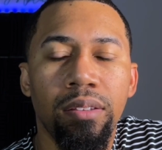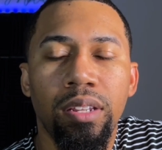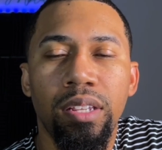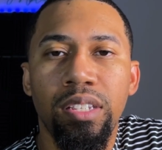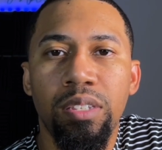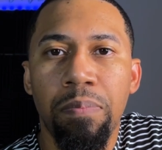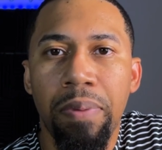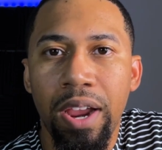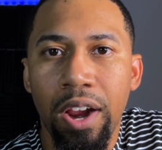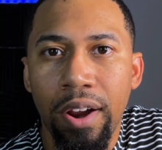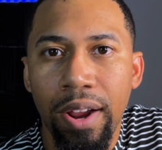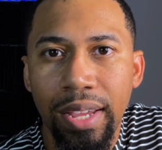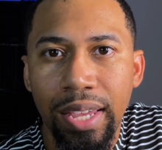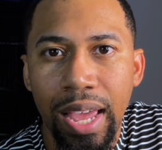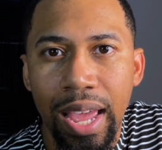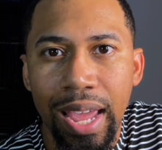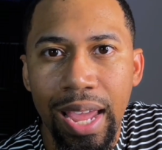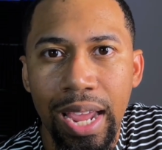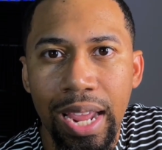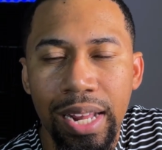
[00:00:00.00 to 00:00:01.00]
these
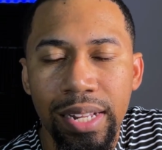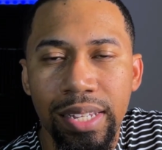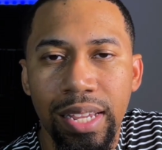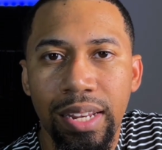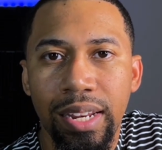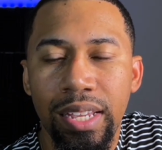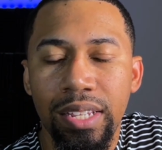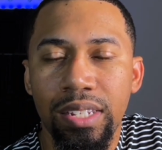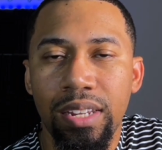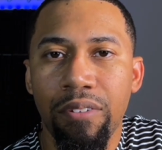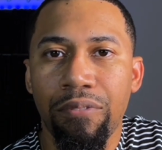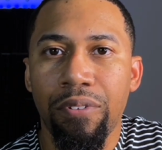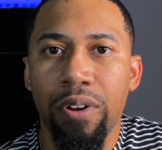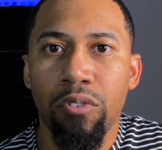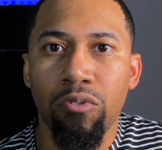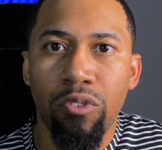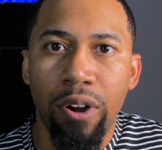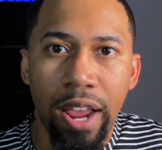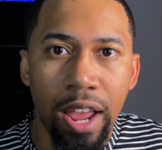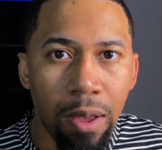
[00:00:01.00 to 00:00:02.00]
barricades and these
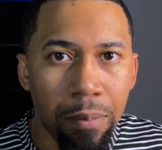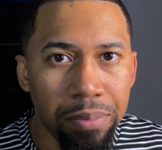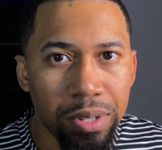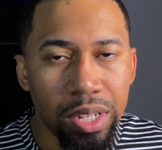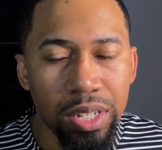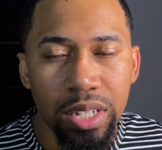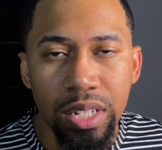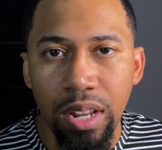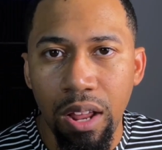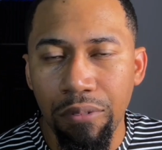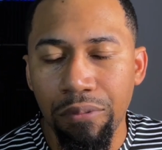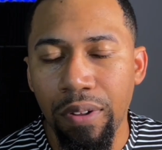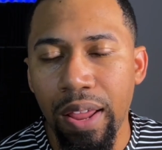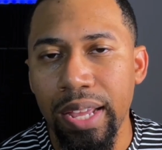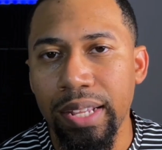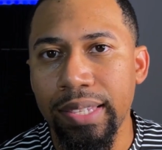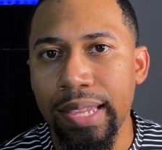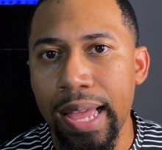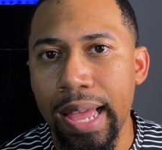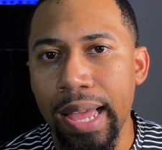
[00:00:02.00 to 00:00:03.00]
different ramps and stuff
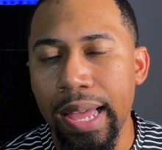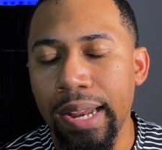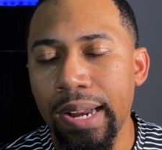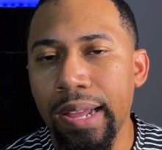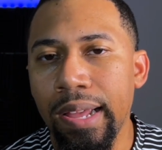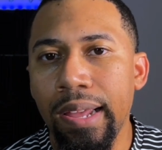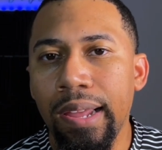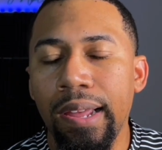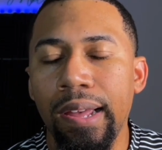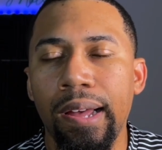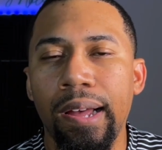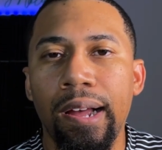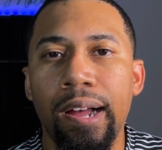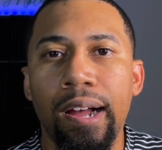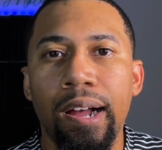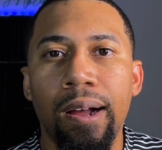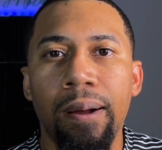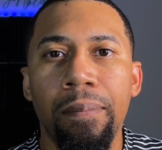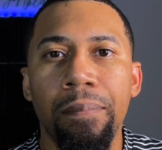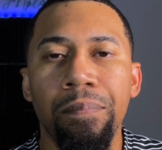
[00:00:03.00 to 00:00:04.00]
like that.
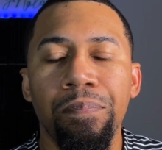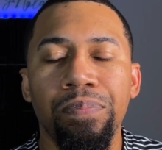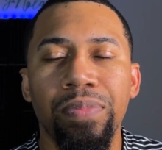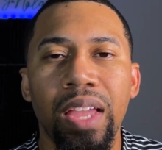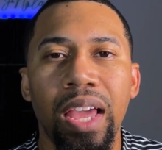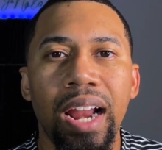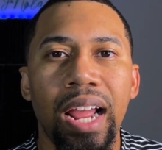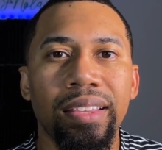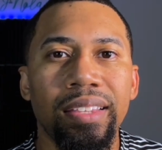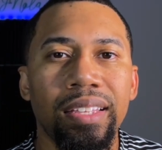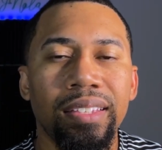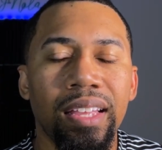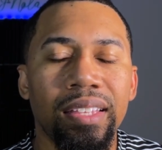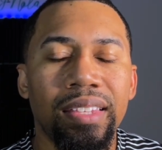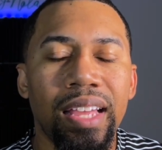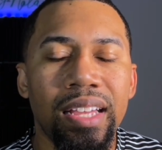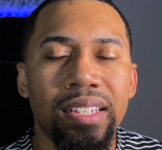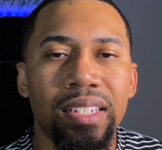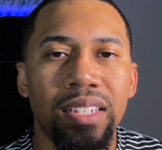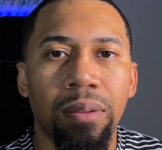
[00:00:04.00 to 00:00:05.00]
And I think that
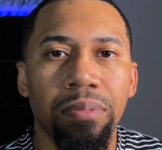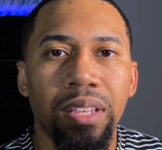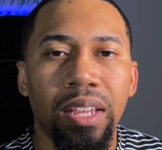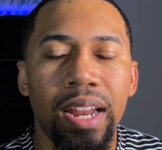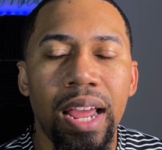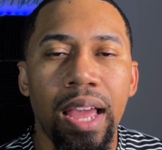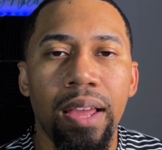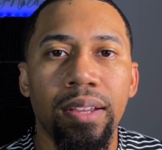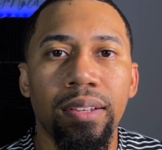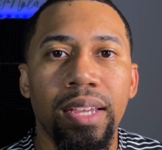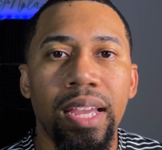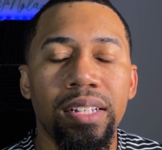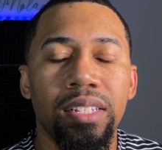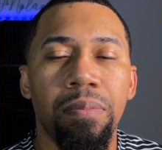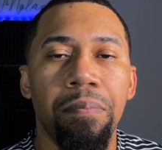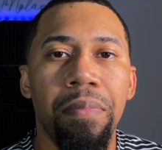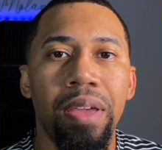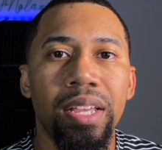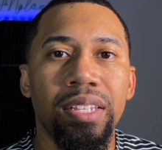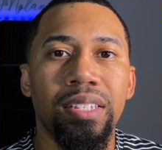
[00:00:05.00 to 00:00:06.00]
that's something that gets
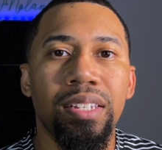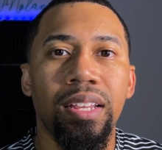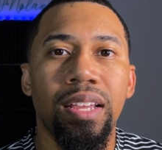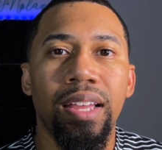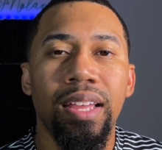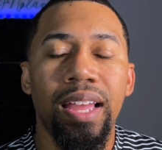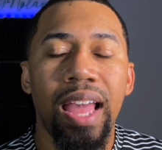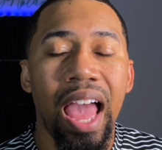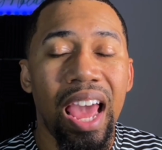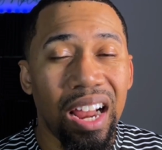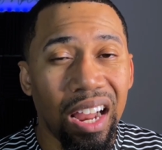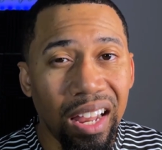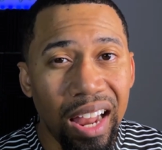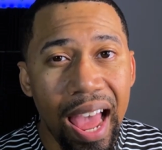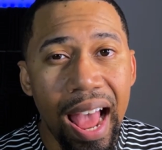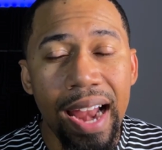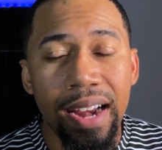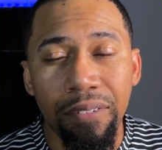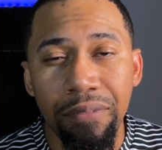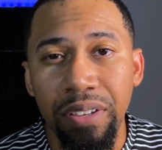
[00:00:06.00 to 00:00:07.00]
missed at a
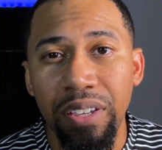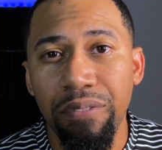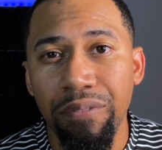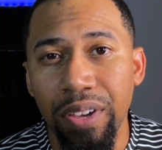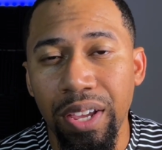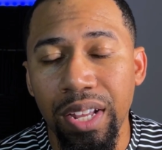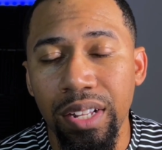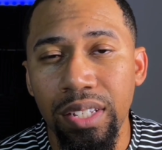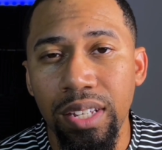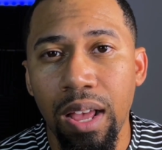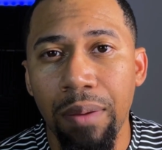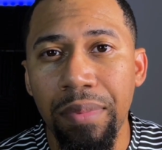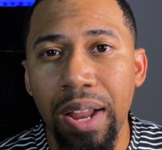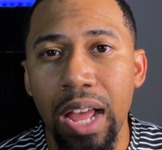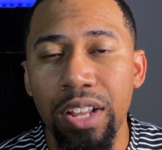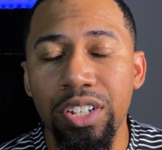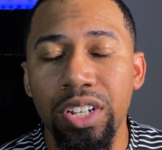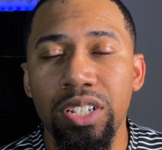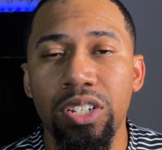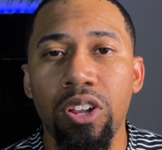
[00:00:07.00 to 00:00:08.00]
lot of events. I'm
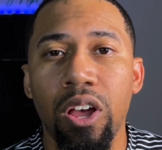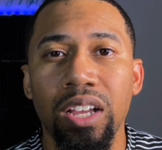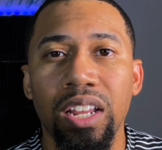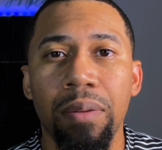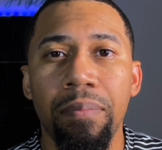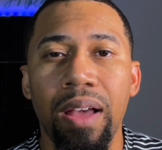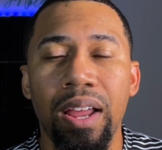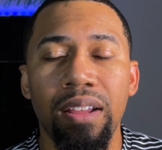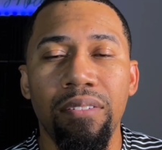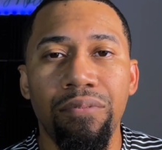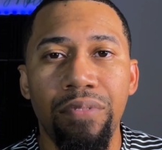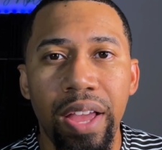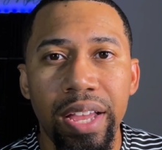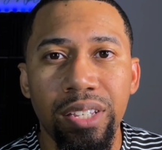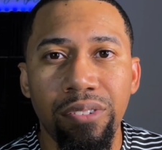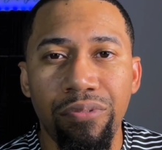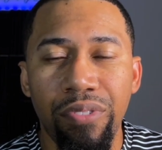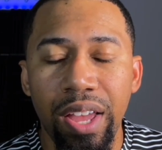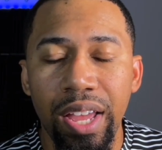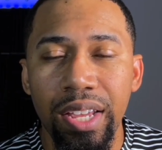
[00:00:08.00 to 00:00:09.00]
not just talking about
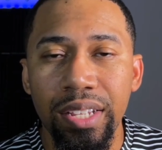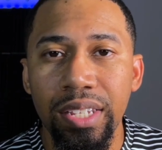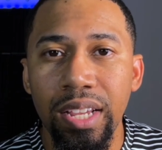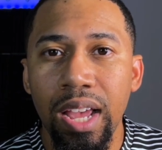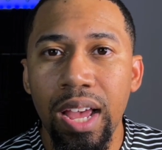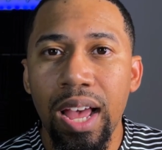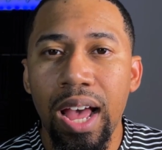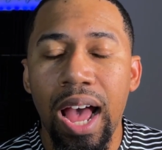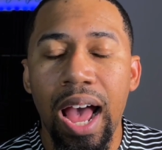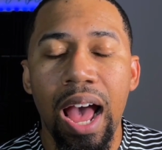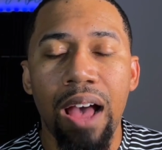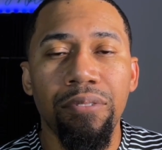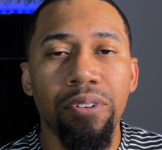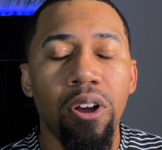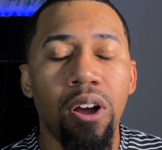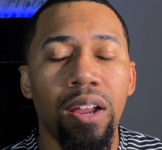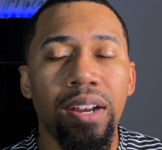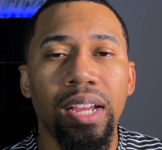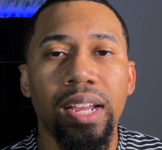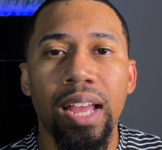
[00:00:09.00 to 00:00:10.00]
InvestFest. I've
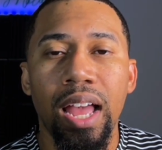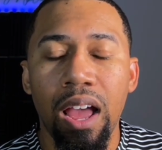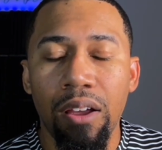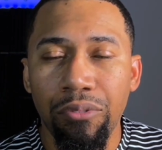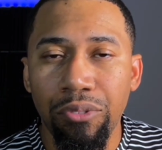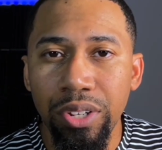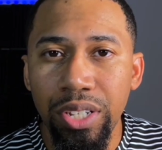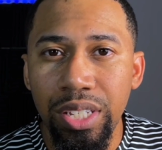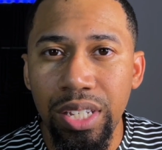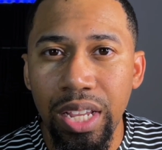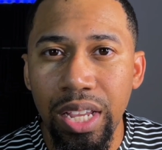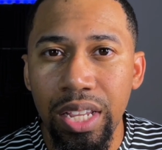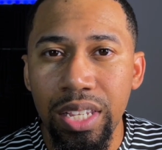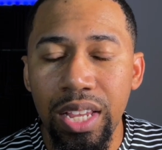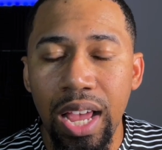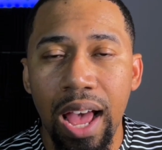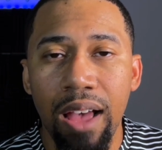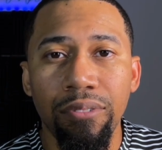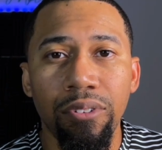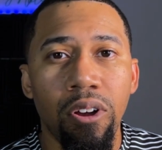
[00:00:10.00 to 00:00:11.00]
gone to conferences.
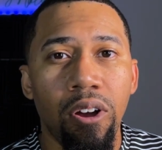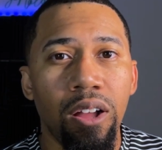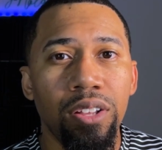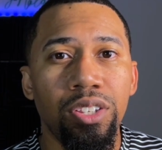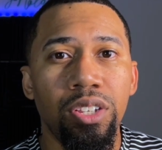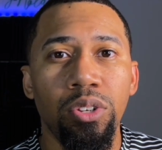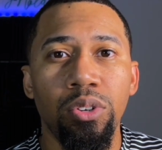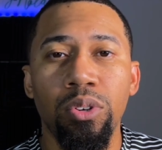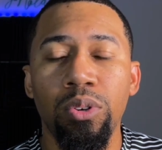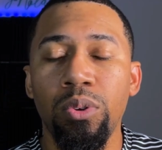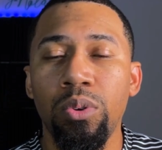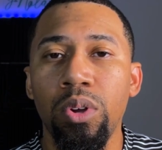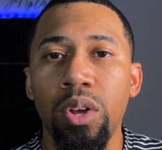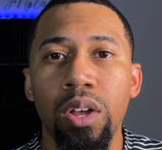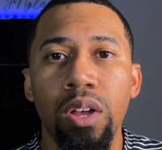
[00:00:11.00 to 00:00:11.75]
I've gone to